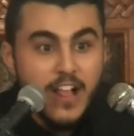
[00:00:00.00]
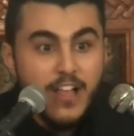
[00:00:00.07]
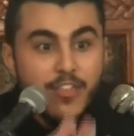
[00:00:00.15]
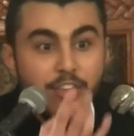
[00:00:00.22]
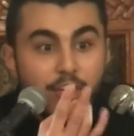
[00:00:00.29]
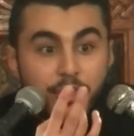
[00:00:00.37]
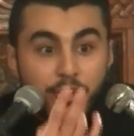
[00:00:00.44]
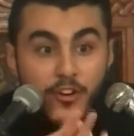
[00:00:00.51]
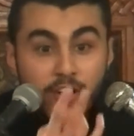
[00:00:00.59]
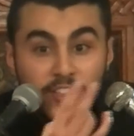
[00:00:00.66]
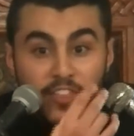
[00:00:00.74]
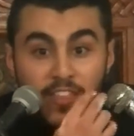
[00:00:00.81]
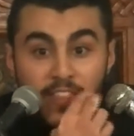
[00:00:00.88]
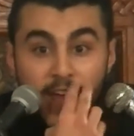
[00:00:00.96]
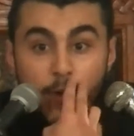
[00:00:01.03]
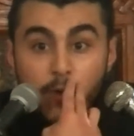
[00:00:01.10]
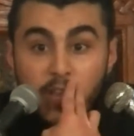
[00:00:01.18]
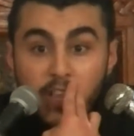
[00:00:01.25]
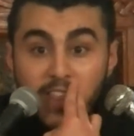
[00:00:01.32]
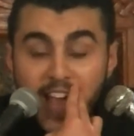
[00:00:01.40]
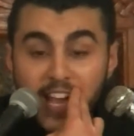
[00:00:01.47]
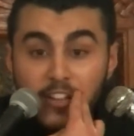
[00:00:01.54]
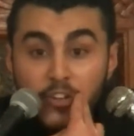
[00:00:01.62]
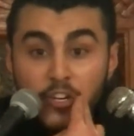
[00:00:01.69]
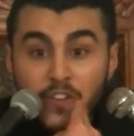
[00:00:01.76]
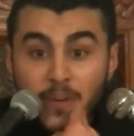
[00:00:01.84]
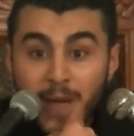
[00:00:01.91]
The third thing that he
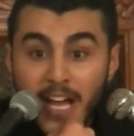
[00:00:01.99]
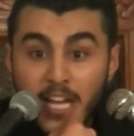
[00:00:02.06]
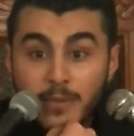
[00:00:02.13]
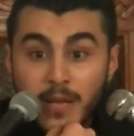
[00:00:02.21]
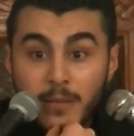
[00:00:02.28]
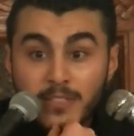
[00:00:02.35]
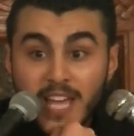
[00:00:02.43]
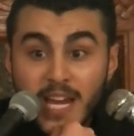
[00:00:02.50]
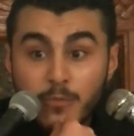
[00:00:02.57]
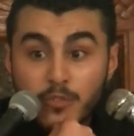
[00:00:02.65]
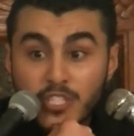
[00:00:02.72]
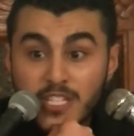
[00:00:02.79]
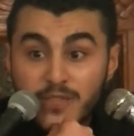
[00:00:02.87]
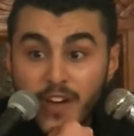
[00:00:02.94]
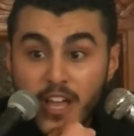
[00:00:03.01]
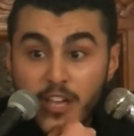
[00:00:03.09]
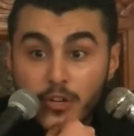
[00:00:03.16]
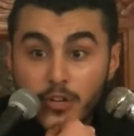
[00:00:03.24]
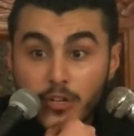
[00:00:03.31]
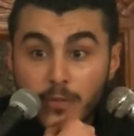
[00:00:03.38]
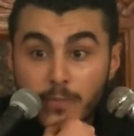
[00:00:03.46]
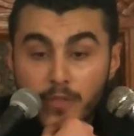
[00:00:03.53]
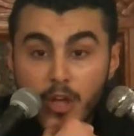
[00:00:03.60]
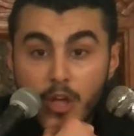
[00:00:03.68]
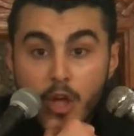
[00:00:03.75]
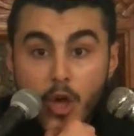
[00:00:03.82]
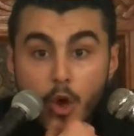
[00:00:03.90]
learned from Ali ibn Abi Talib, which is vital,
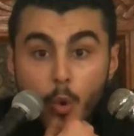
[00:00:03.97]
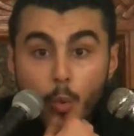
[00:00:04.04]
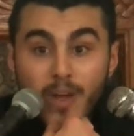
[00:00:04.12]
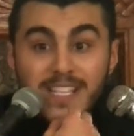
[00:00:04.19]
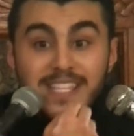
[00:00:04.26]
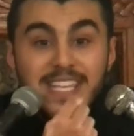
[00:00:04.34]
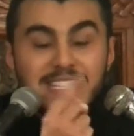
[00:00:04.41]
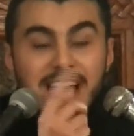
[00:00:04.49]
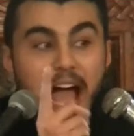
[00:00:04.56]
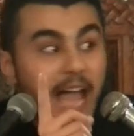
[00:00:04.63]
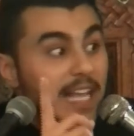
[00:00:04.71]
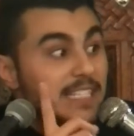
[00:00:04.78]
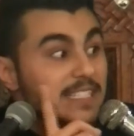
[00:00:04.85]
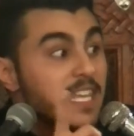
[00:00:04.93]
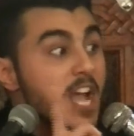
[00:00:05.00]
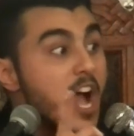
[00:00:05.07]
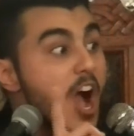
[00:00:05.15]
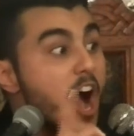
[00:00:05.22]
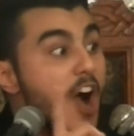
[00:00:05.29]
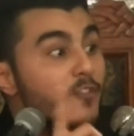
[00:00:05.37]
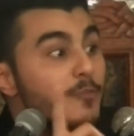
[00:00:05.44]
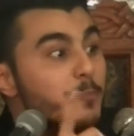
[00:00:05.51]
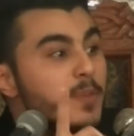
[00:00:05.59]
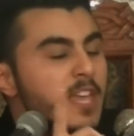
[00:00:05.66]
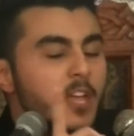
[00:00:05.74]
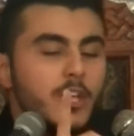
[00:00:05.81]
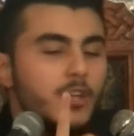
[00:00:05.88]
was this idea of
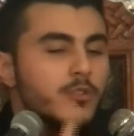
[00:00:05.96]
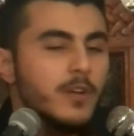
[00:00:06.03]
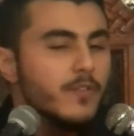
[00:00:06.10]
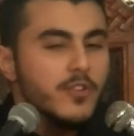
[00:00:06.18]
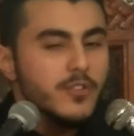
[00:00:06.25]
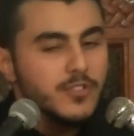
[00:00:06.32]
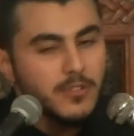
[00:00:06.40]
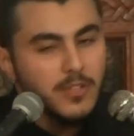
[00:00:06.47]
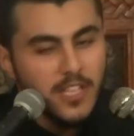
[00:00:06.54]
being universal.